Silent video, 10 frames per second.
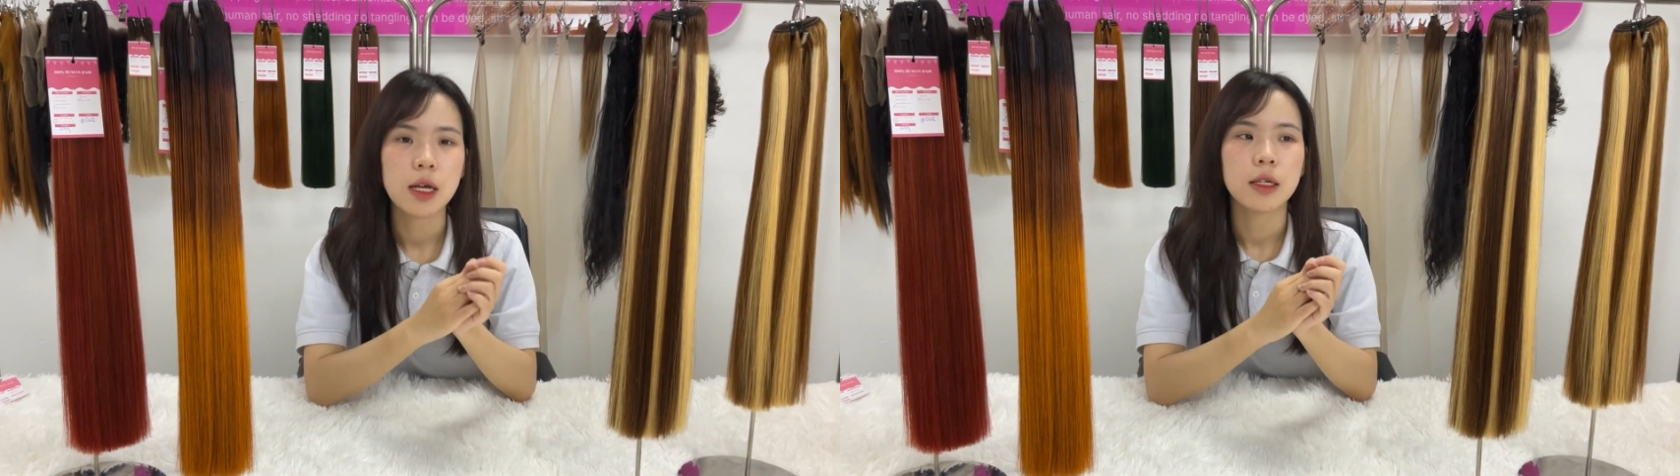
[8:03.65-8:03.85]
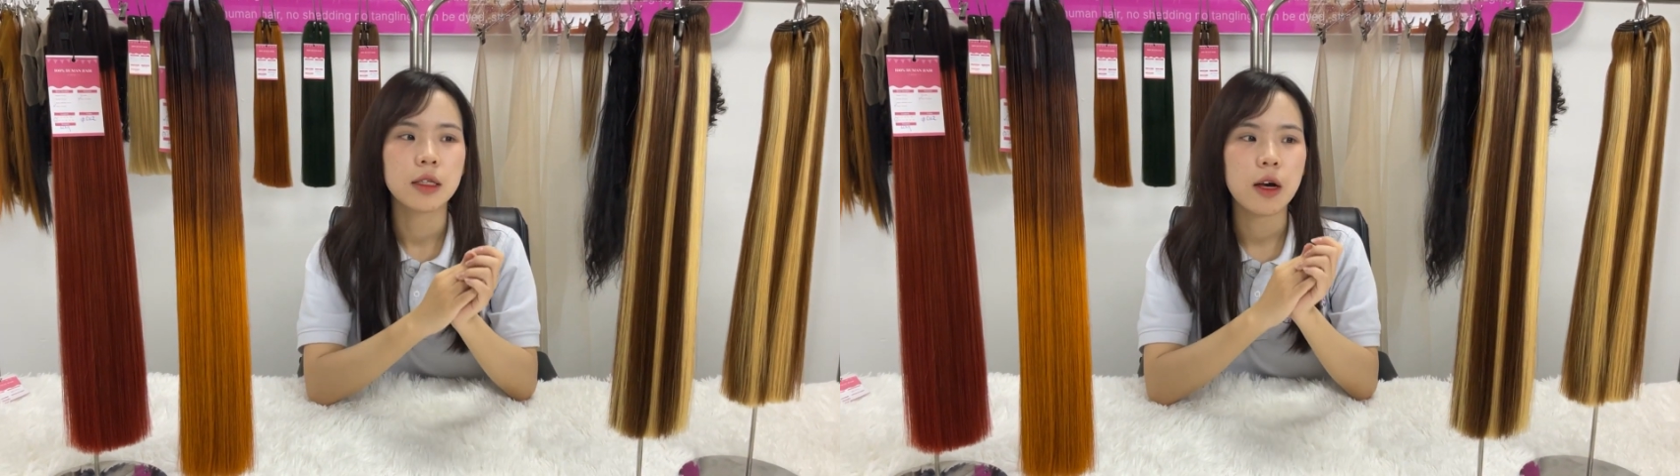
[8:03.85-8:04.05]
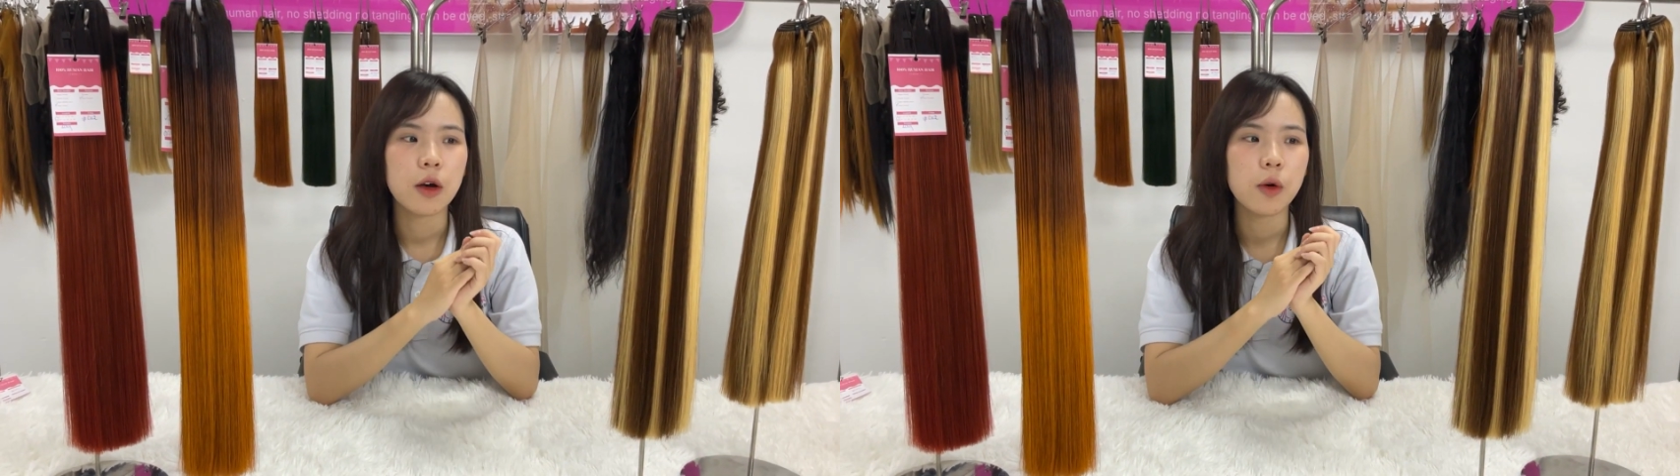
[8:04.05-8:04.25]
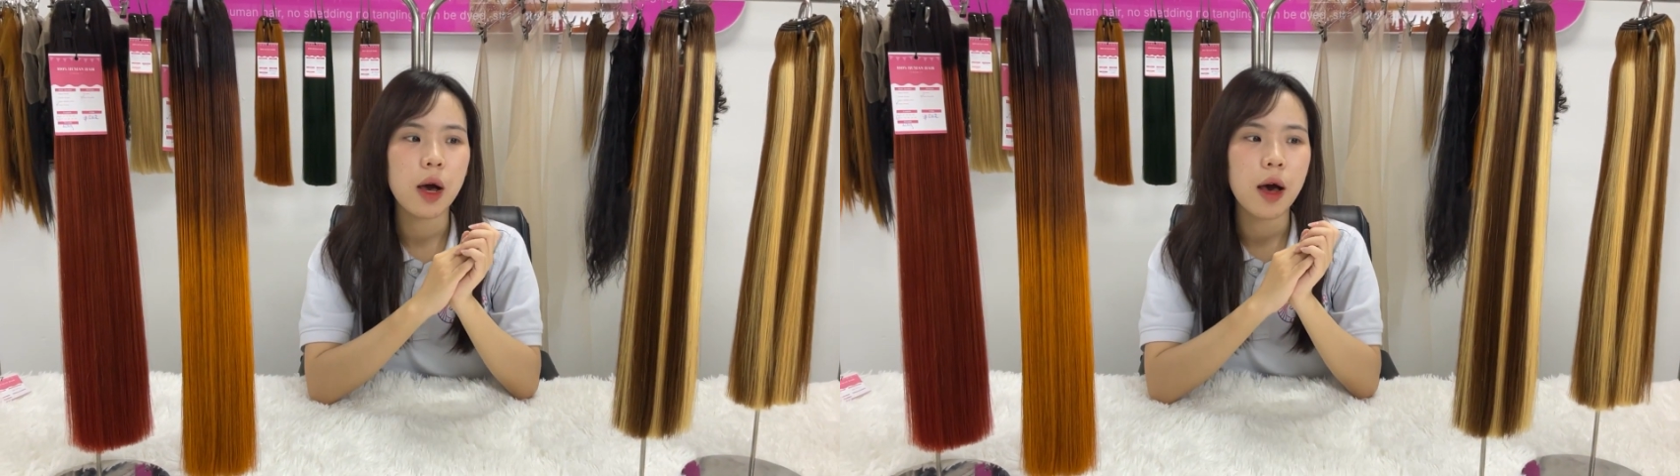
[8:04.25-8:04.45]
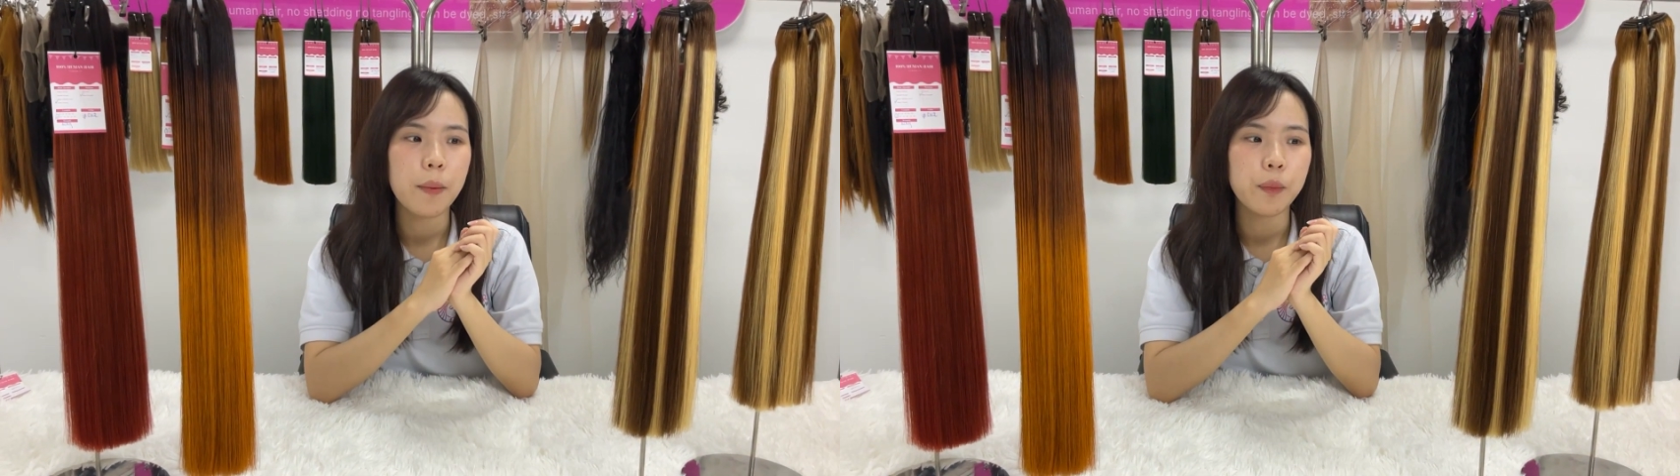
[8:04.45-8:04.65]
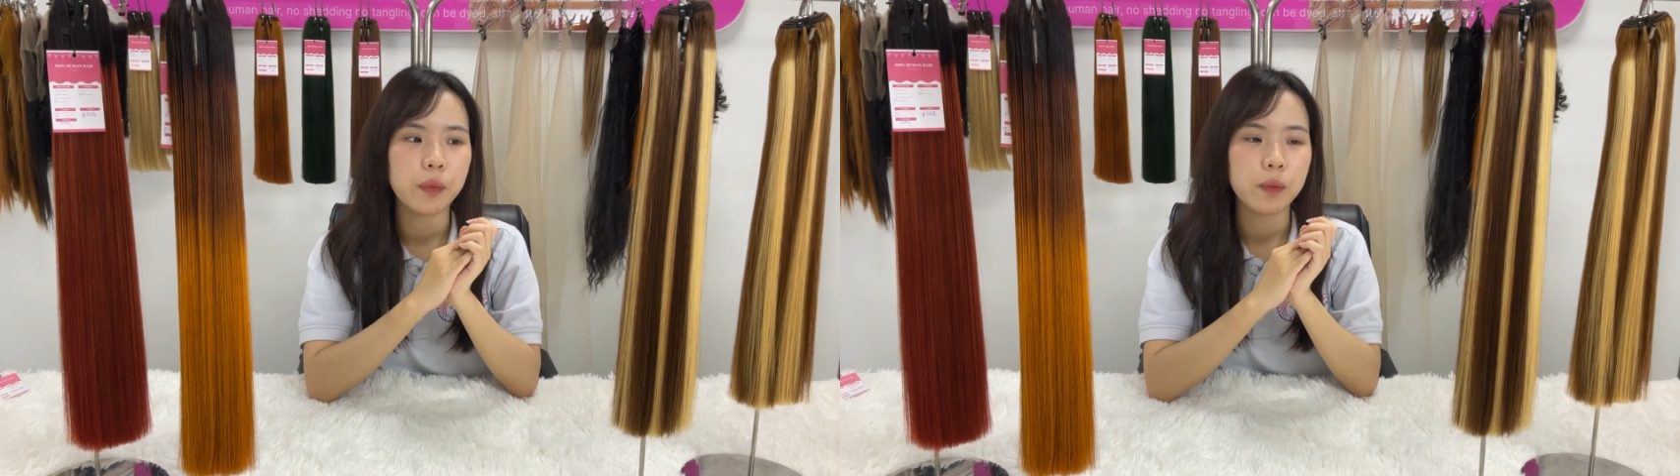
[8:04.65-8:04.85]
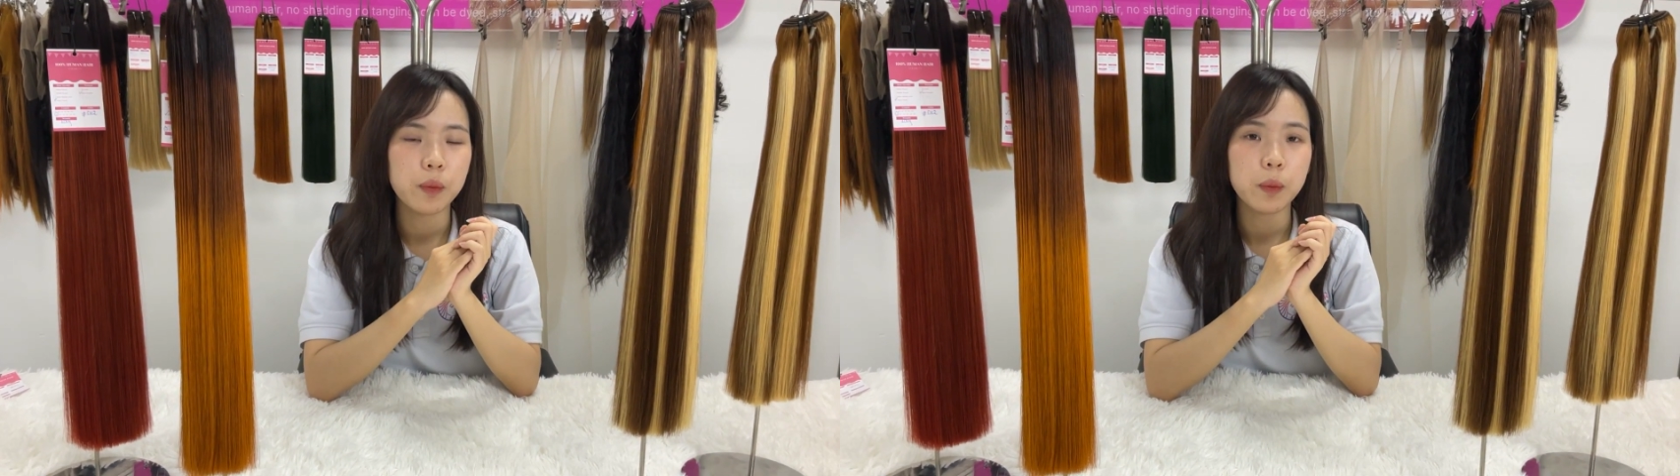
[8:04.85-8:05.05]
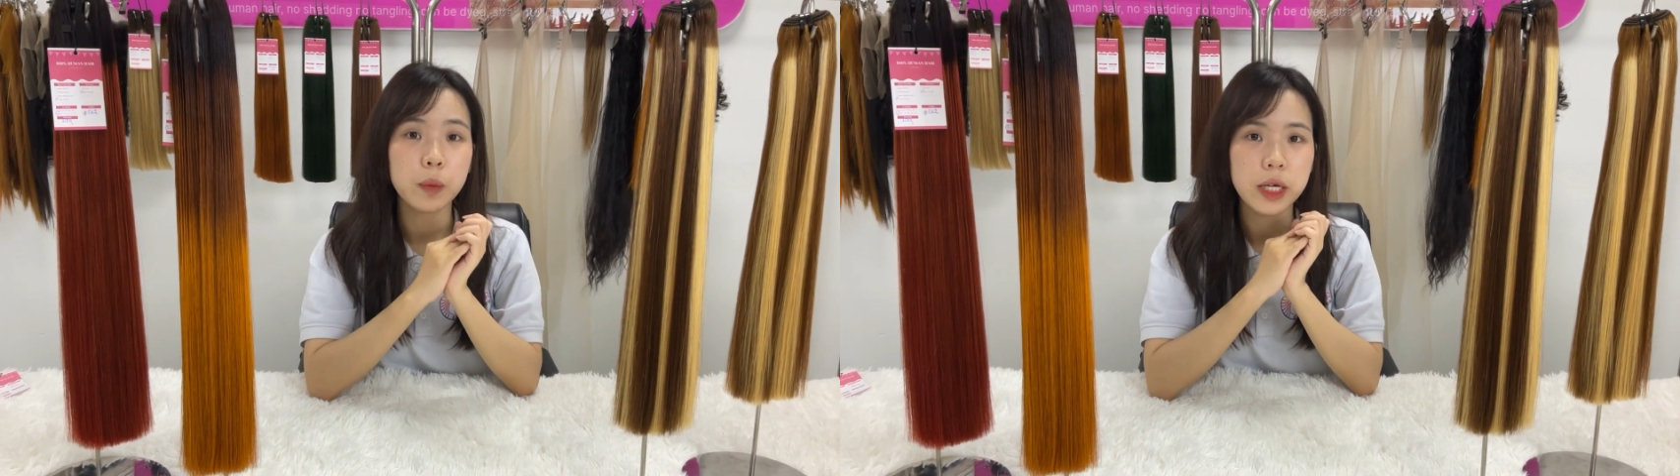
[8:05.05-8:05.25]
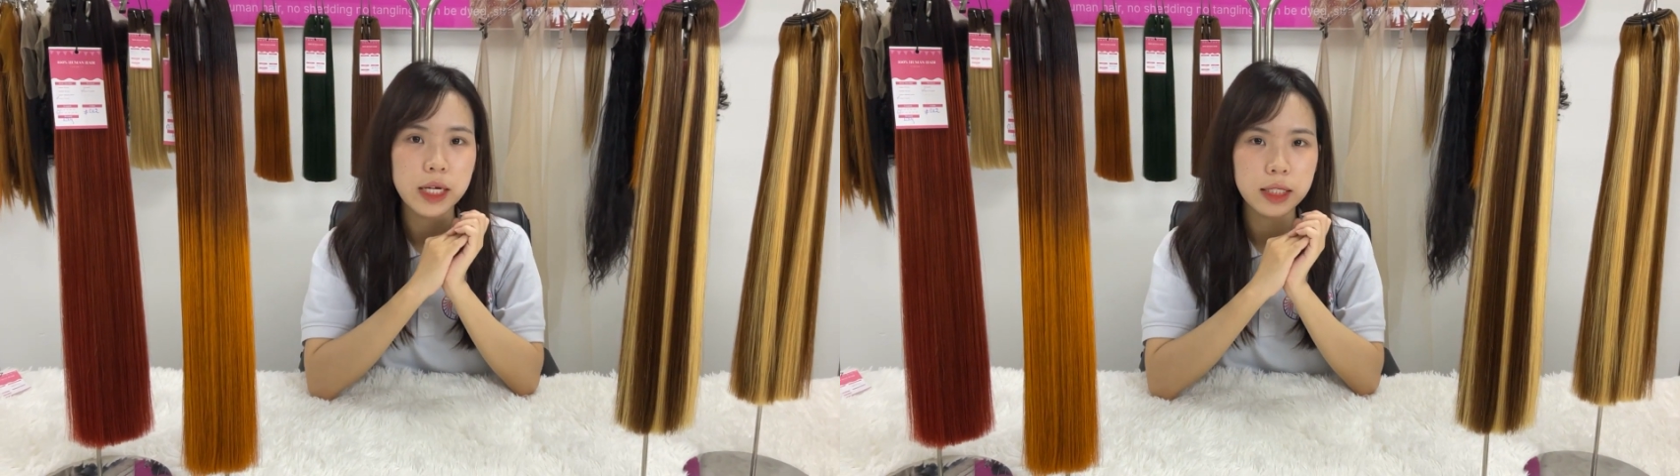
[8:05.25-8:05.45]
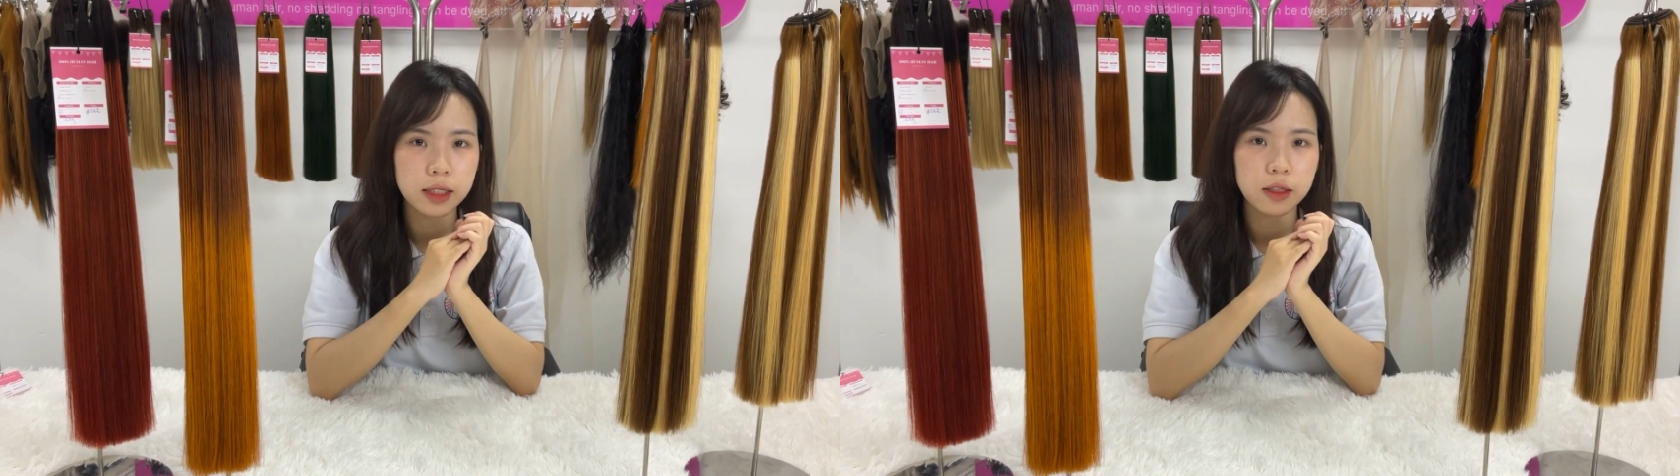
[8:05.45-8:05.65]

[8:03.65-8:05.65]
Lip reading: So please